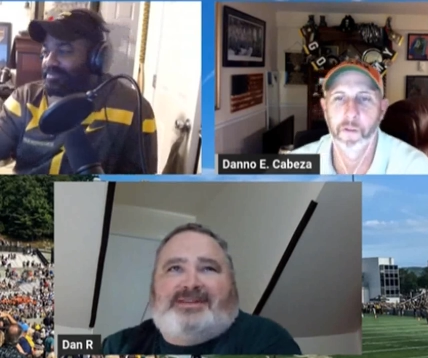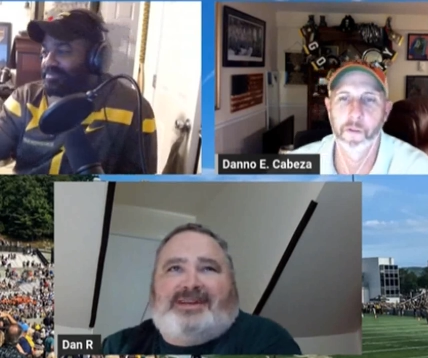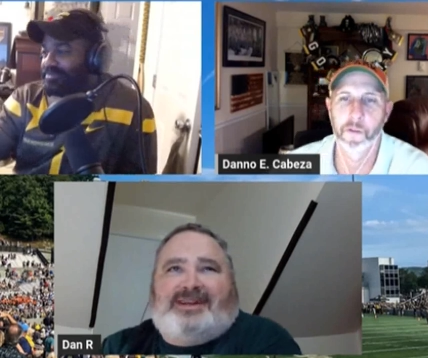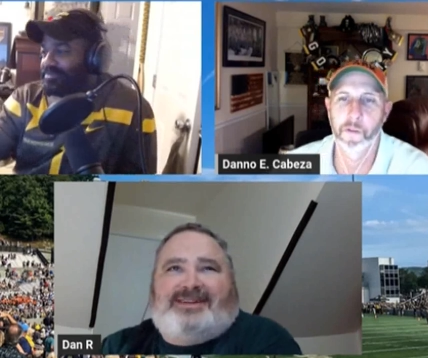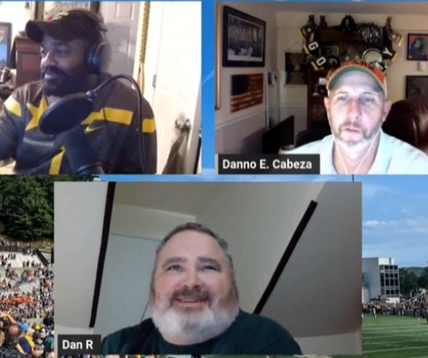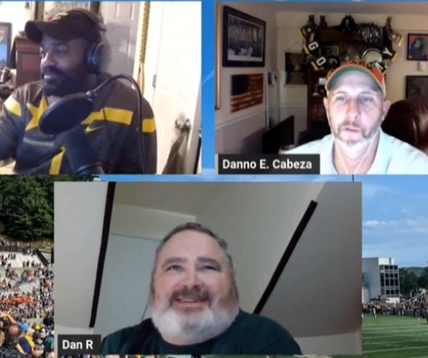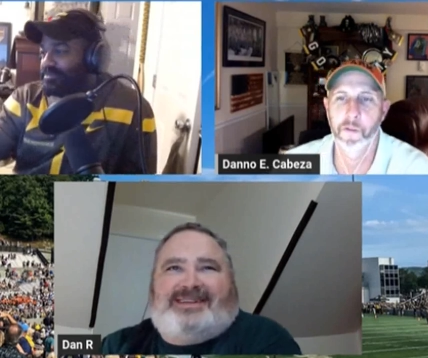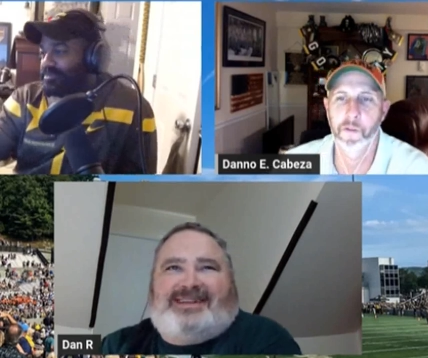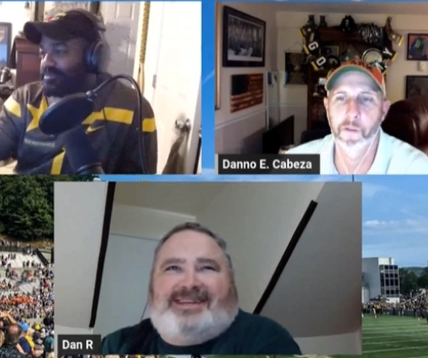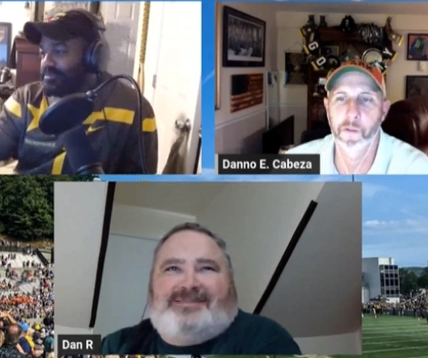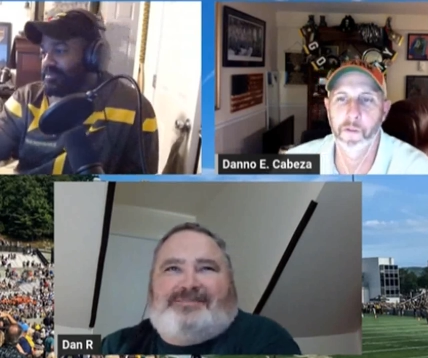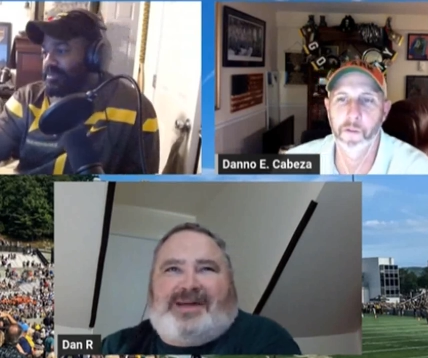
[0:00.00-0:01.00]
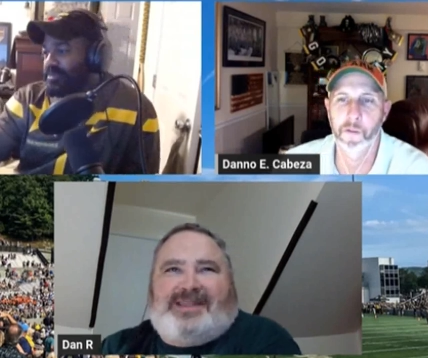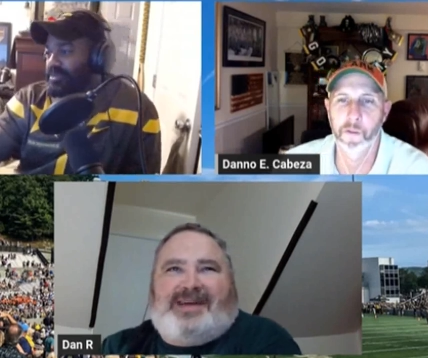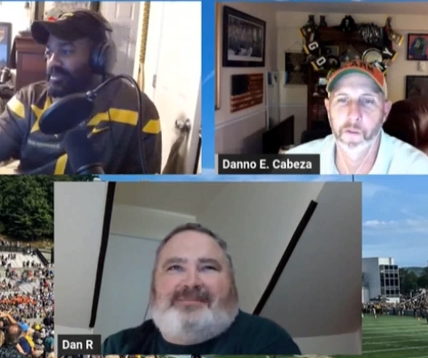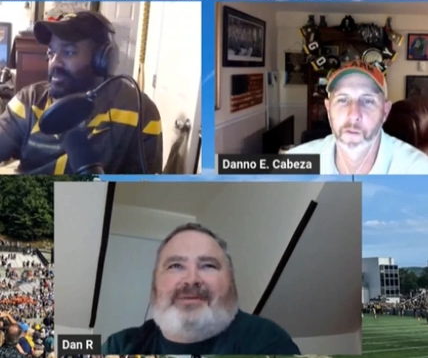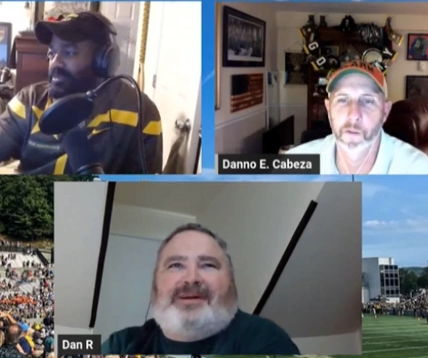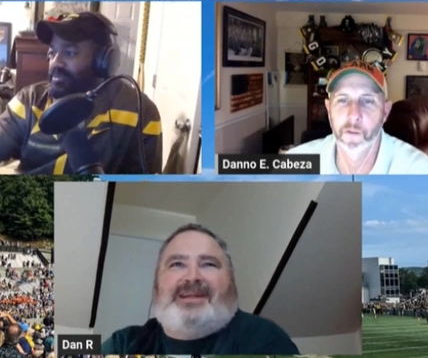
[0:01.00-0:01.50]
Speaker 1: you know, and
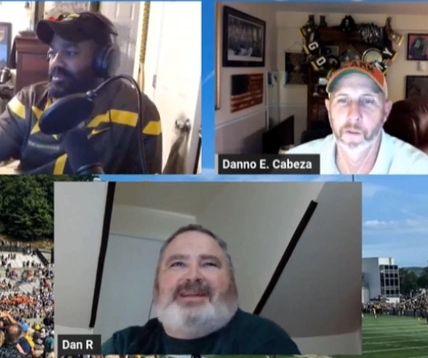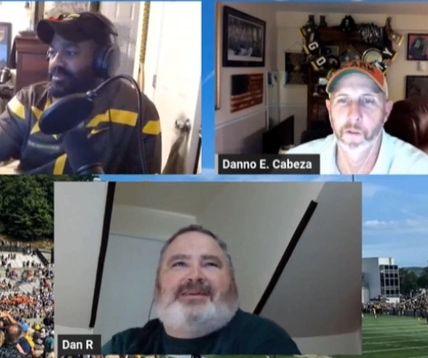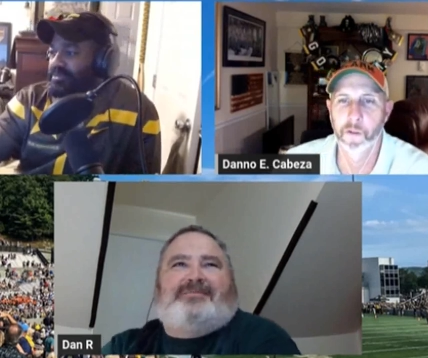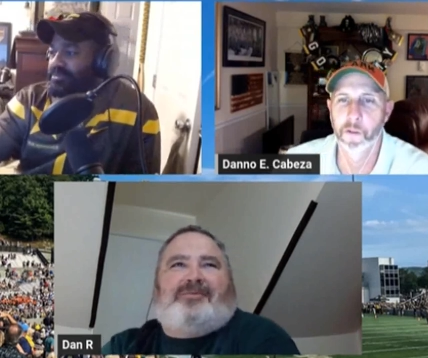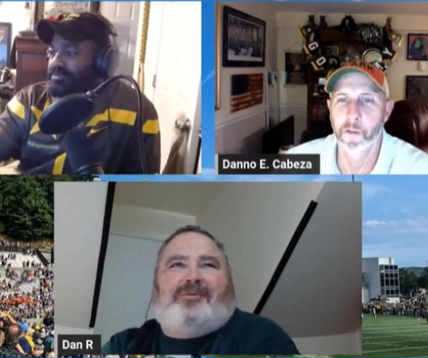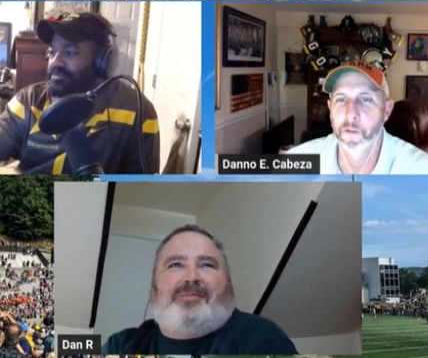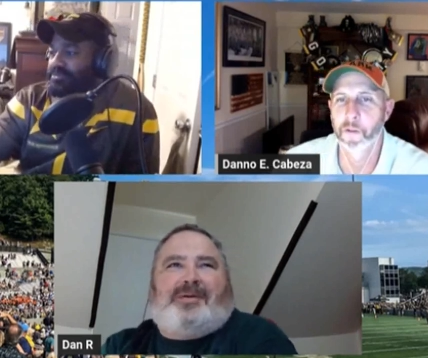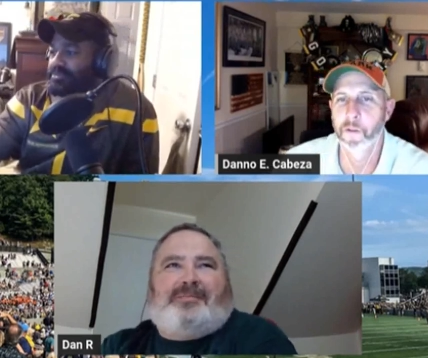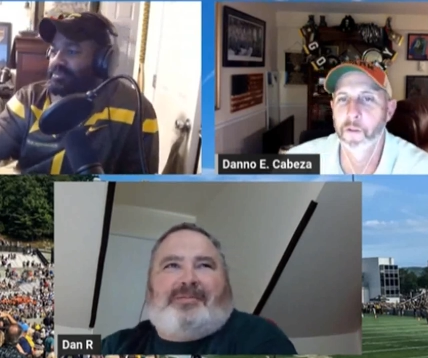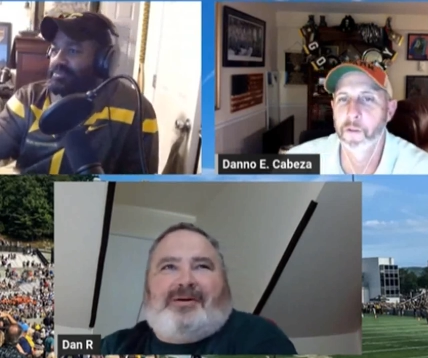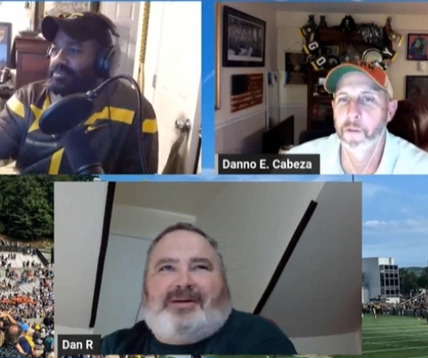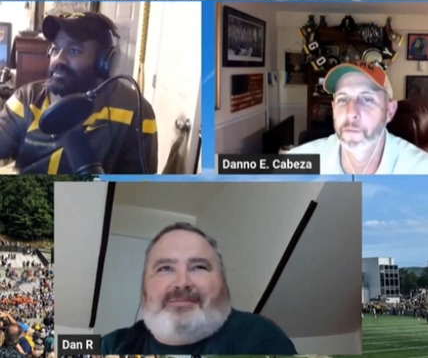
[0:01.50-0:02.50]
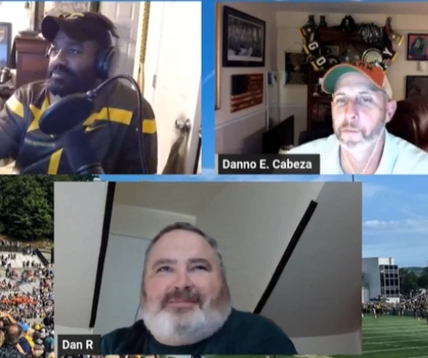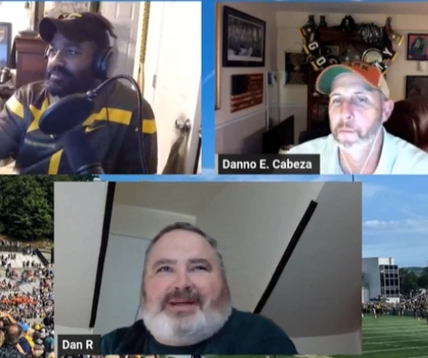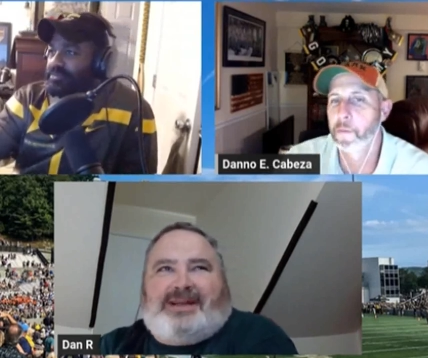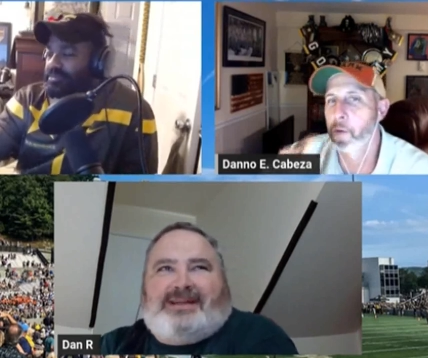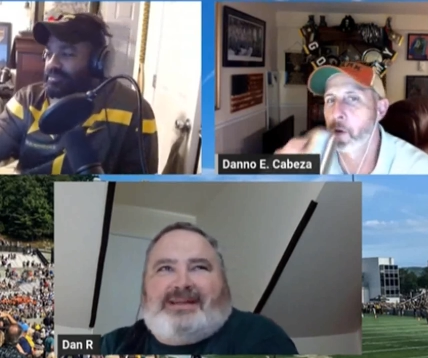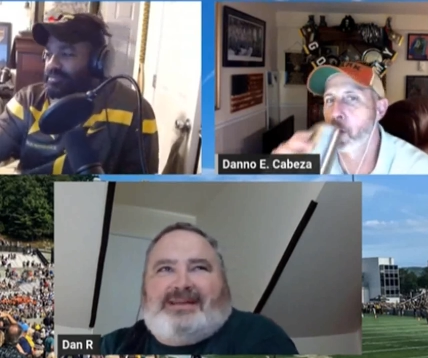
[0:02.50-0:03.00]
pay that money to warm up on them. But